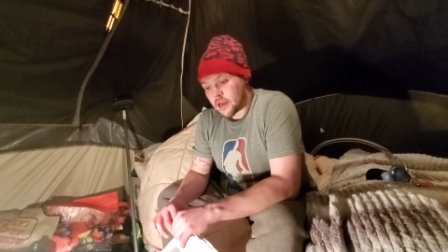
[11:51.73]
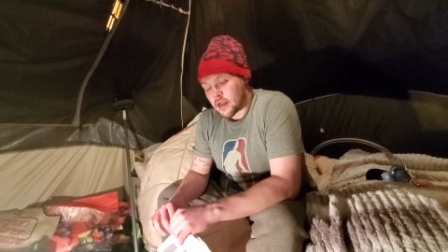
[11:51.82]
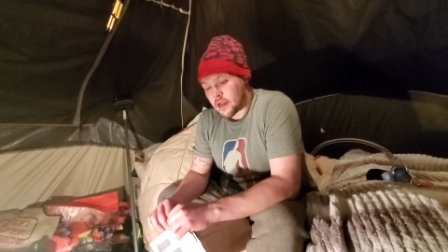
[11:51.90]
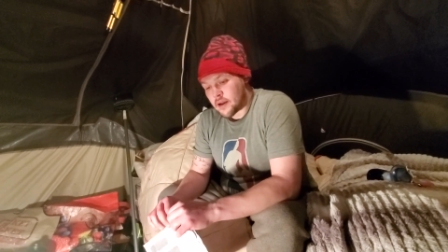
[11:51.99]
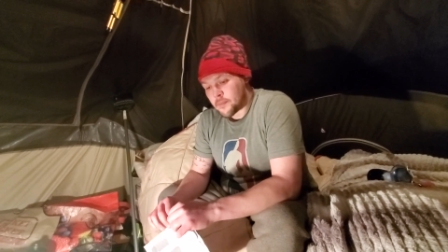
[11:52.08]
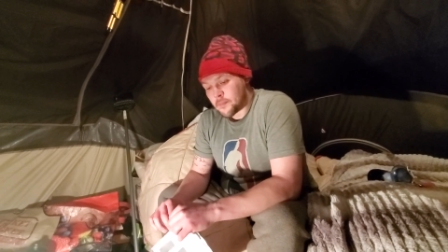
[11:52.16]

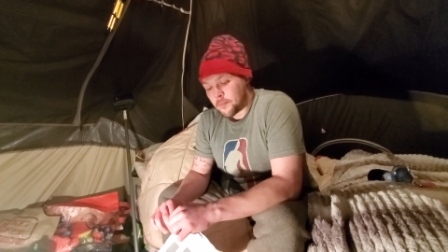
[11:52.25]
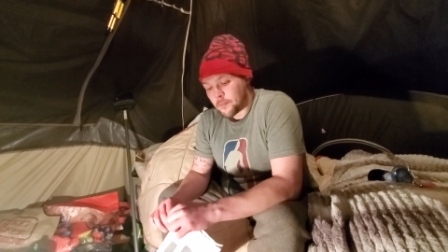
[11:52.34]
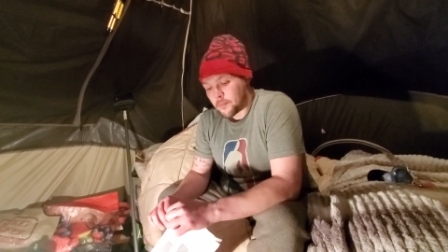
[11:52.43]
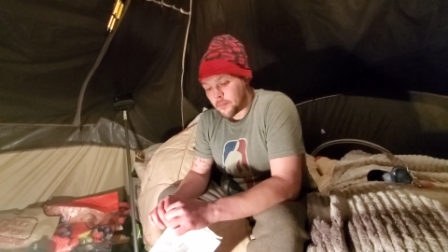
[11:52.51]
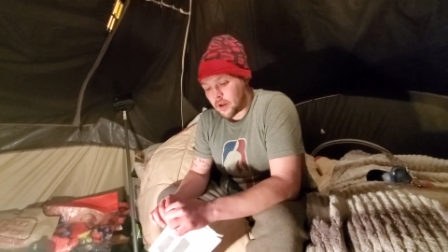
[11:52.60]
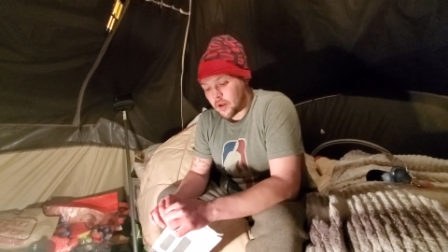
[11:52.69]
Um,
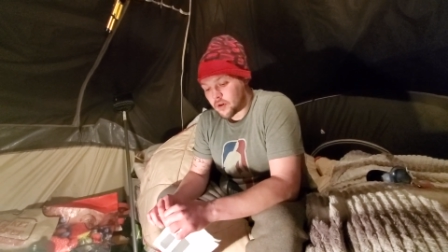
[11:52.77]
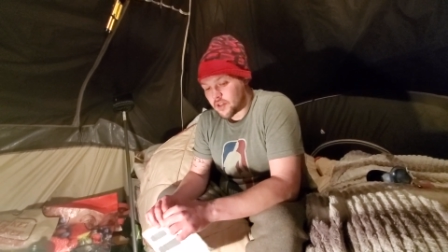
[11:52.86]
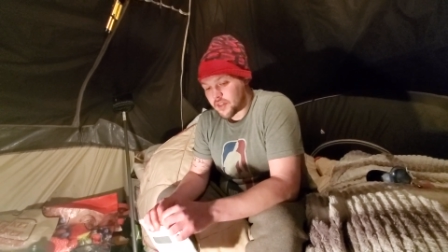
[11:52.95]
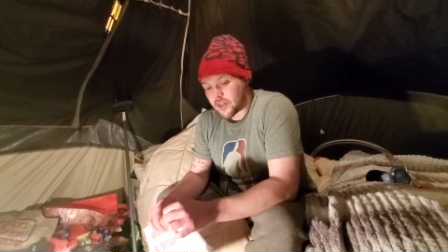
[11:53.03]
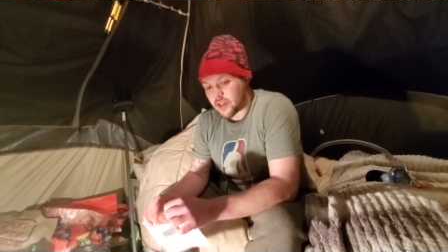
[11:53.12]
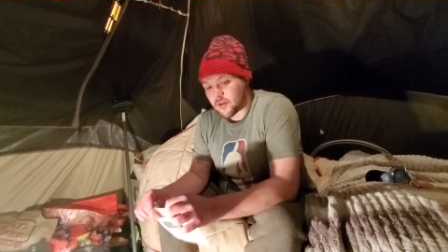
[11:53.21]

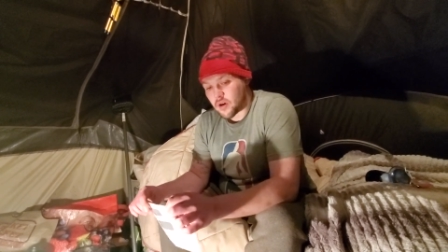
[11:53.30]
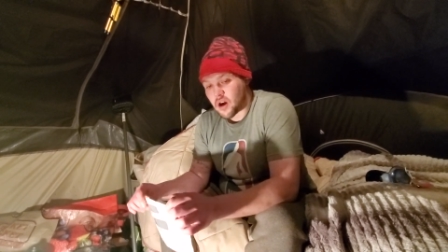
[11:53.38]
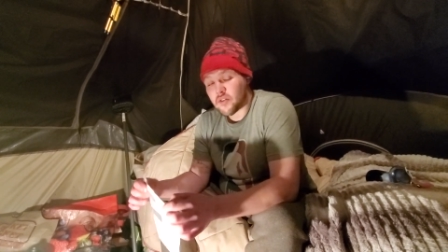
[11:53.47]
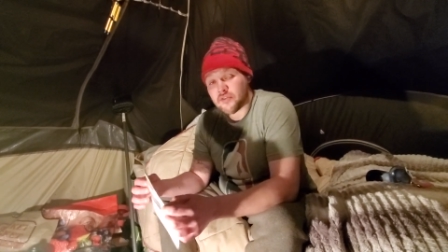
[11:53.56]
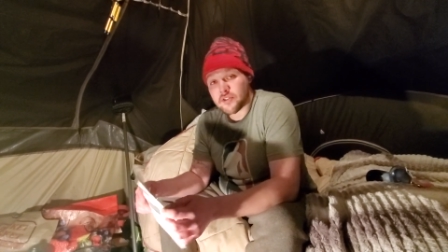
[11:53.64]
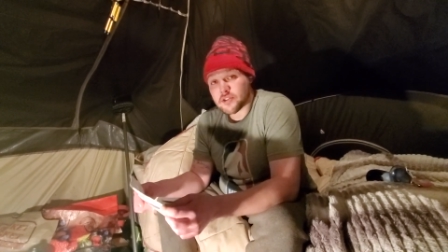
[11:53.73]
but thank you
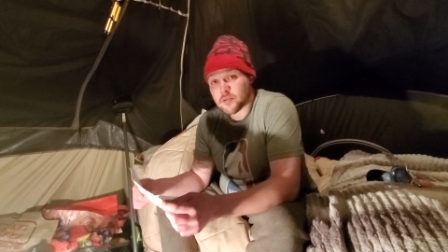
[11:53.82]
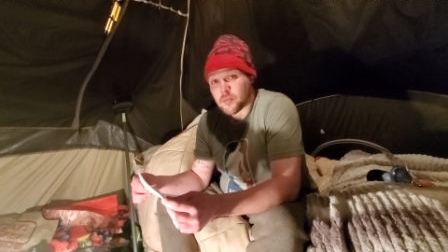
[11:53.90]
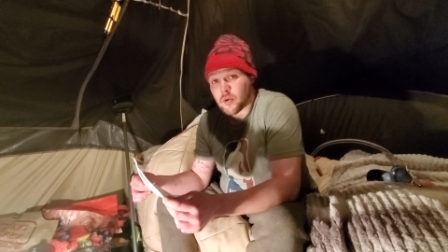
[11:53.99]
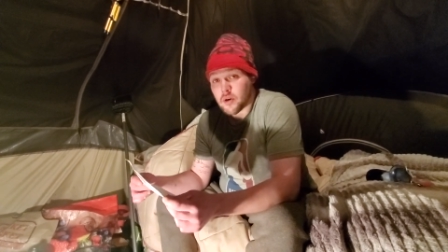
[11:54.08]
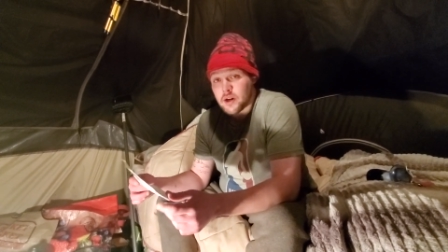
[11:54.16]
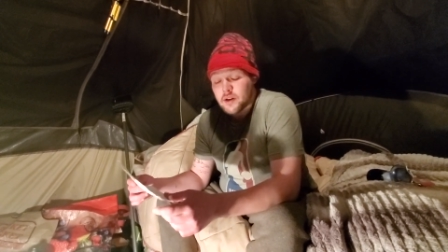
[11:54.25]
all for your
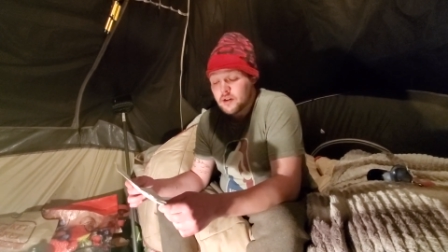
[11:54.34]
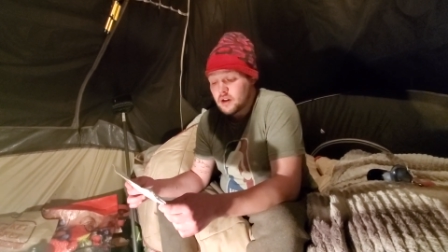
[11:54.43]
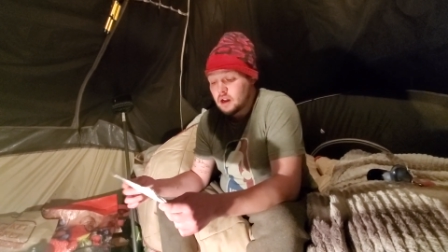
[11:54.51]
support.